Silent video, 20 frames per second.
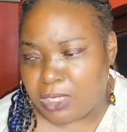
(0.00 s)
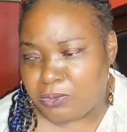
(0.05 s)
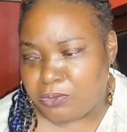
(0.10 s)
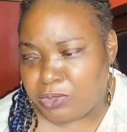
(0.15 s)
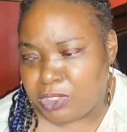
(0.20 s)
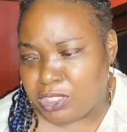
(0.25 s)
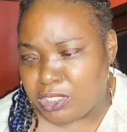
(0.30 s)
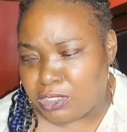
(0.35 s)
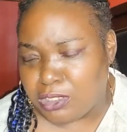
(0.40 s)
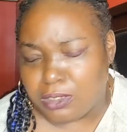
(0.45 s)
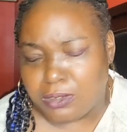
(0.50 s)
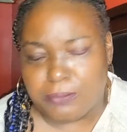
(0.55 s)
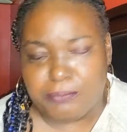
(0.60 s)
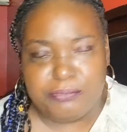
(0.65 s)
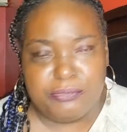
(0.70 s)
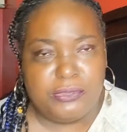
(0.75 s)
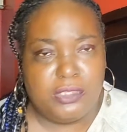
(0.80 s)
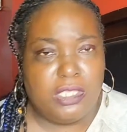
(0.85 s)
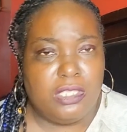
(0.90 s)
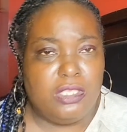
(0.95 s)
that we
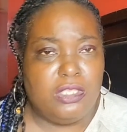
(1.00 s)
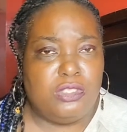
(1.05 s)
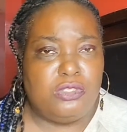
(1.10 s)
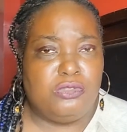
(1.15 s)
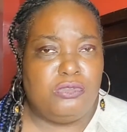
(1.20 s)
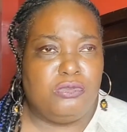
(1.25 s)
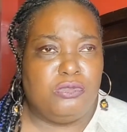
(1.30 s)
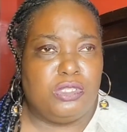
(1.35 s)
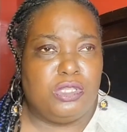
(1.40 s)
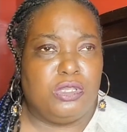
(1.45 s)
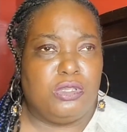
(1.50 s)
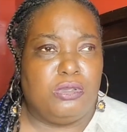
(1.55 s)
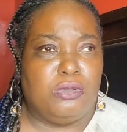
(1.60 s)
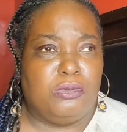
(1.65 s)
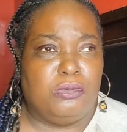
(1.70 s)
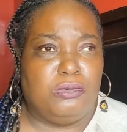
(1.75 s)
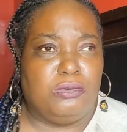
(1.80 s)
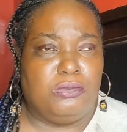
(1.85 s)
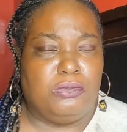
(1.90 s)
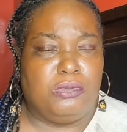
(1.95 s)
um, you
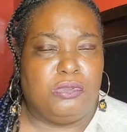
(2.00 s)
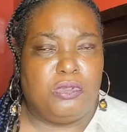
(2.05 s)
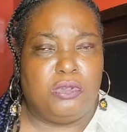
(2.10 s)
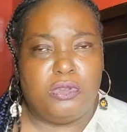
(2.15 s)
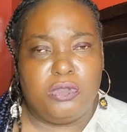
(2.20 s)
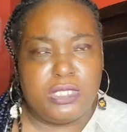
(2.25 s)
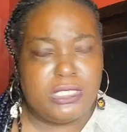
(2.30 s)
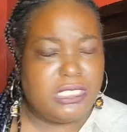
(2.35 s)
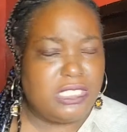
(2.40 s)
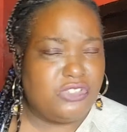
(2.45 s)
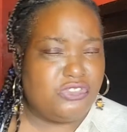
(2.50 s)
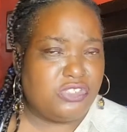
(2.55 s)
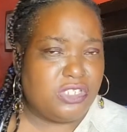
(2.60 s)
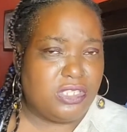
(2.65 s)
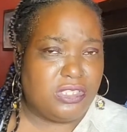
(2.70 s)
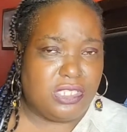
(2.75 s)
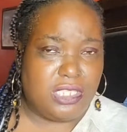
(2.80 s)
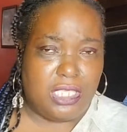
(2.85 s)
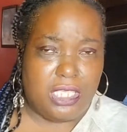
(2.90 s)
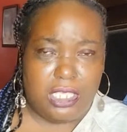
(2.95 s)
know, cause
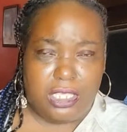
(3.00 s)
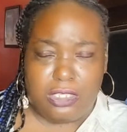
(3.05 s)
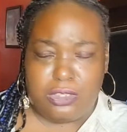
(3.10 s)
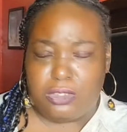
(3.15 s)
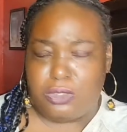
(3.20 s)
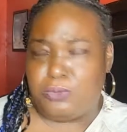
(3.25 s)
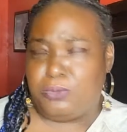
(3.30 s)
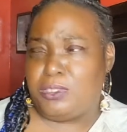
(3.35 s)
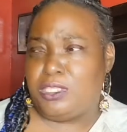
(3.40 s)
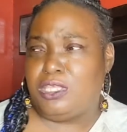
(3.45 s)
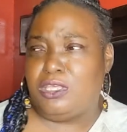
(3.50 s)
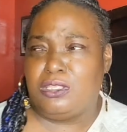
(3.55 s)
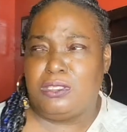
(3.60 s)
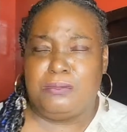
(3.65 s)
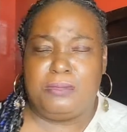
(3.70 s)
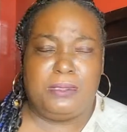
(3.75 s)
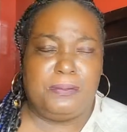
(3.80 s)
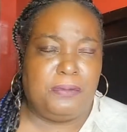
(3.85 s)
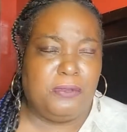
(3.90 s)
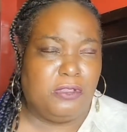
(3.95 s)
each other hell, or we
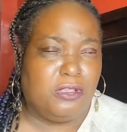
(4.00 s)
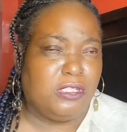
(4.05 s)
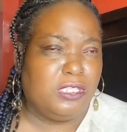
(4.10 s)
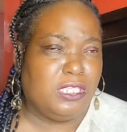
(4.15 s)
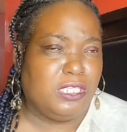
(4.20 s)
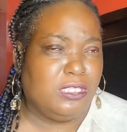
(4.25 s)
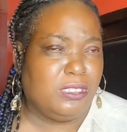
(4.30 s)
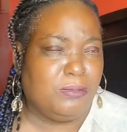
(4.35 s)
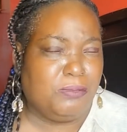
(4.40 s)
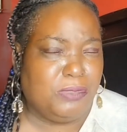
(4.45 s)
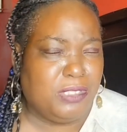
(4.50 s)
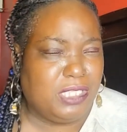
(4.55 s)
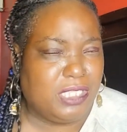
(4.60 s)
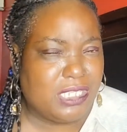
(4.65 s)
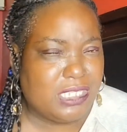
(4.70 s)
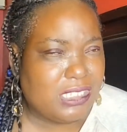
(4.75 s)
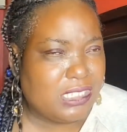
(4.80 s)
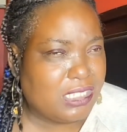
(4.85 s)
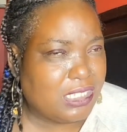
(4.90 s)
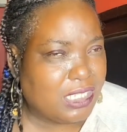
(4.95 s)
gonna be partying and be
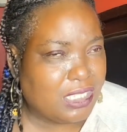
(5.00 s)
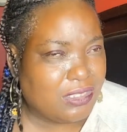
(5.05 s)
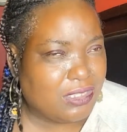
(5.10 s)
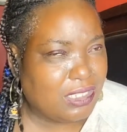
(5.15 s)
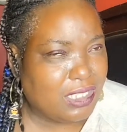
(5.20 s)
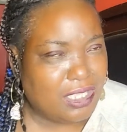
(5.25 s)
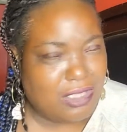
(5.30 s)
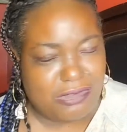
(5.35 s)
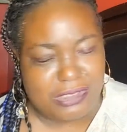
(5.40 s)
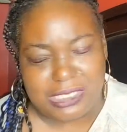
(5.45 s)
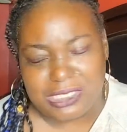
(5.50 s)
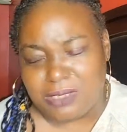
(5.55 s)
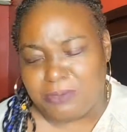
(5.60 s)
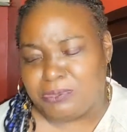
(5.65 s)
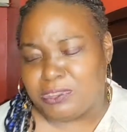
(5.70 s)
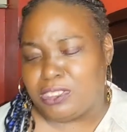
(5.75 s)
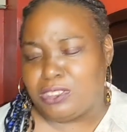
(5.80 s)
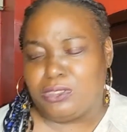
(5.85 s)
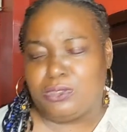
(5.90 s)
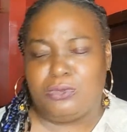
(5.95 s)
good together in hell?
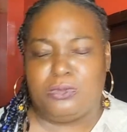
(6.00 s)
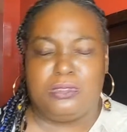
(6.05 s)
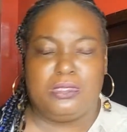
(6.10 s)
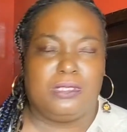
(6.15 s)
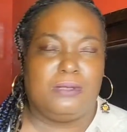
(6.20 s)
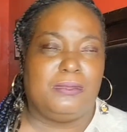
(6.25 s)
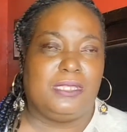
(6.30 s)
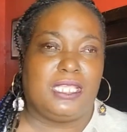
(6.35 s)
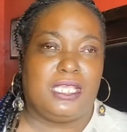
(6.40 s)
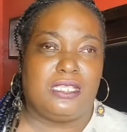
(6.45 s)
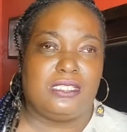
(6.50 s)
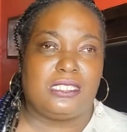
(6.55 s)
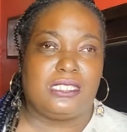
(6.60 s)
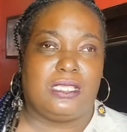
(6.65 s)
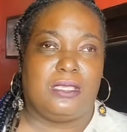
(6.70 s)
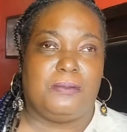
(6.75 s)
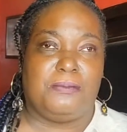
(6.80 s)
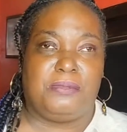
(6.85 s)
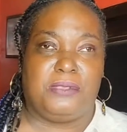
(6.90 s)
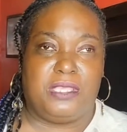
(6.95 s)
Something along them
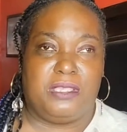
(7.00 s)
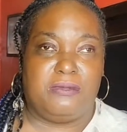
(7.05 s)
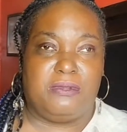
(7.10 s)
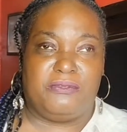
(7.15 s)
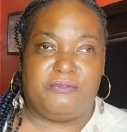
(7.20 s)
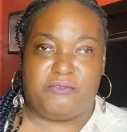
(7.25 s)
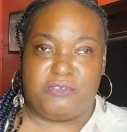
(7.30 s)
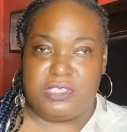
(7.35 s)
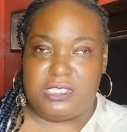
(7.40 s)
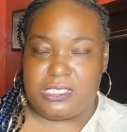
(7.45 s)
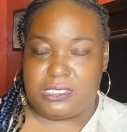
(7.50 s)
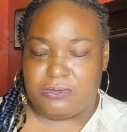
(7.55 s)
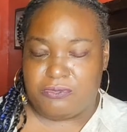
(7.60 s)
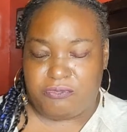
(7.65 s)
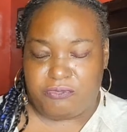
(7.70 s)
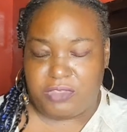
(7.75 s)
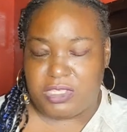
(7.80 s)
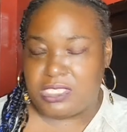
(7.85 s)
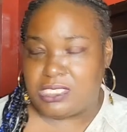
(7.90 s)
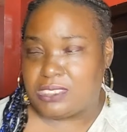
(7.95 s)
lines. I'm
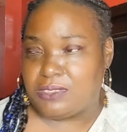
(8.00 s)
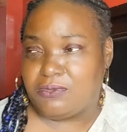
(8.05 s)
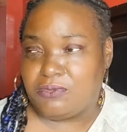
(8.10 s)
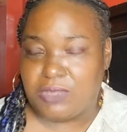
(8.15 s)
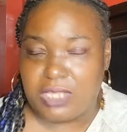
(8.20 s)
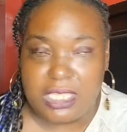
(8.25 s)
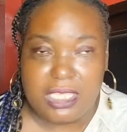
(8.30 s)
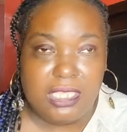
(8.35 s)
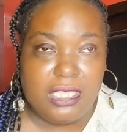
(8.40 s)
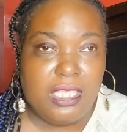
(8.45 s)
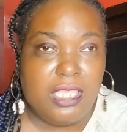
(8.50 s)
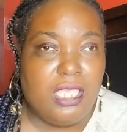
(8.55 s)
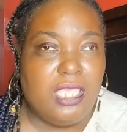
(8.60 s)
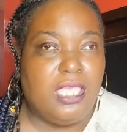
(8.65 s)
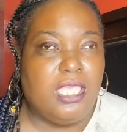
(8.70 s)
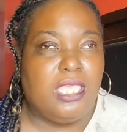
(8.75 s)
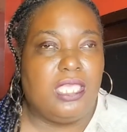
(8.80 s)
paraphrasing, right?